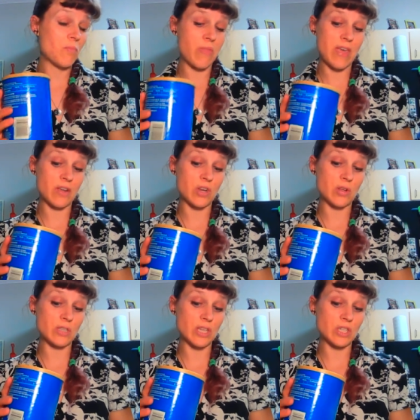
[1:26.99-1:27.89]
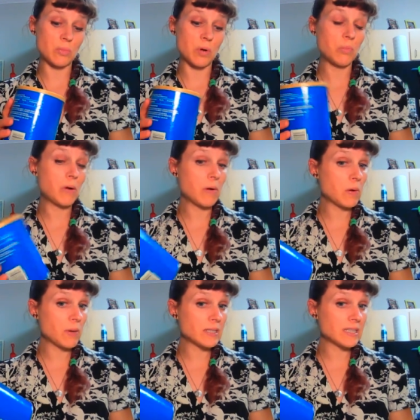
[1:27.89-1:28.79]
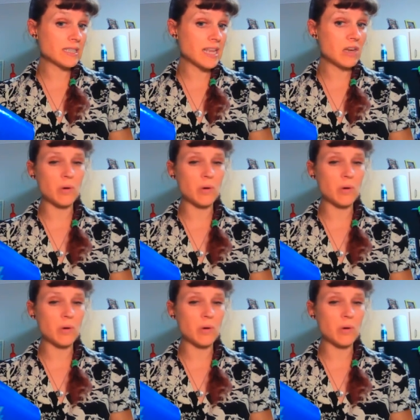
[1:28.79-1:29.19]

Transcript: they could use it to put prayer requests